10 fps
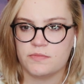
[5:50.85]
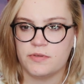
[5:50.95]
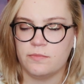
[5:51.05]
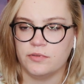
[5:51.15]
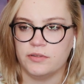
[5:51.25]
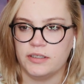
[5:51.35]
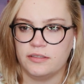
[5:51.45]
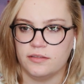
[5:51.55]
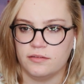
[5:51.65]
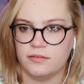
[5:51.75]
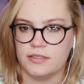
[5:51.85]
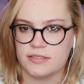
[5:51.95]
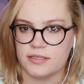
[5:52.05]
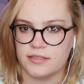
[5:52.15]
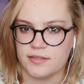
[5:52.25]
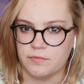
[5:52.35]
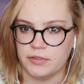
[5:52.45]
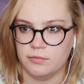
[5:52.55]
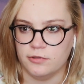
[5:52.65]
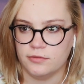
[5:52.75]
Because people need to dislike some
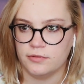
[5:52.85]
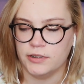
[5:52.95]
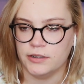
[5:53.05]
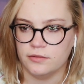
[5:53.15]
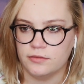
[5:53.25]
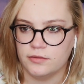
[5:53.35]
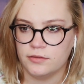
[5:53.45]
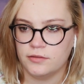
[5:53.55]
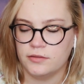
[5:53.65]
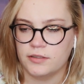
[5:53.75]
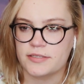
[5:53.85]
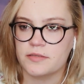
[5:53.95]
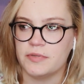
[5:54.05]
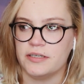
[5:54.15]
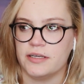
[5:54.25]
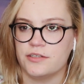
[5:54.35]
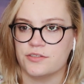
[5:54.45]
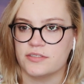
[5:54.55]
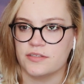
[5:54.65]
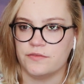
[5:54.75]
people, you know? Because it'd be
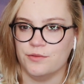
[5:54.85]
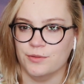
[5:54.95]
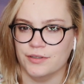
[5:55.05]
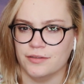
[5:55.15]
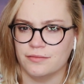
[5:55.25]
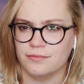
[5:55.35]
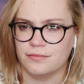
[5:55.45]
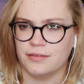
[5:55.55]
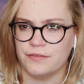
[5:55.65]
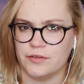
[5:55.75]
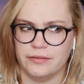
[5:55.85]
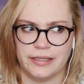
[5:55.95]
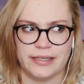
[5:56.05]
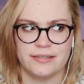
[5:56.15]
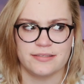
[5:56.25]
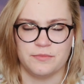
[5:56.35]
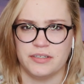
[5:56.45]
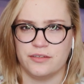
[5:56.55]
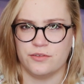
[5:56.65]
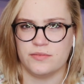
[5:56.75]
dangerous if you liked
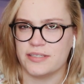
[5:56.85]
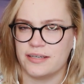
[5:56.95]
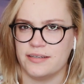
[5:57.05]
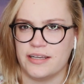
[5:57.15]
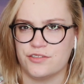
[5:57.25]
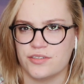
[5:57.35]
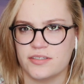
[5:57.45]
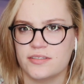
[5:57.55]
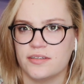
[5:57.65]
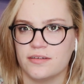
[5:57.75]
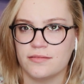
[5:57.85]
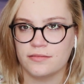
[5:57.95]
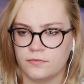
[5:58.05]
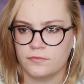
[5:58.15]
someone who's, like, dangerous, you know?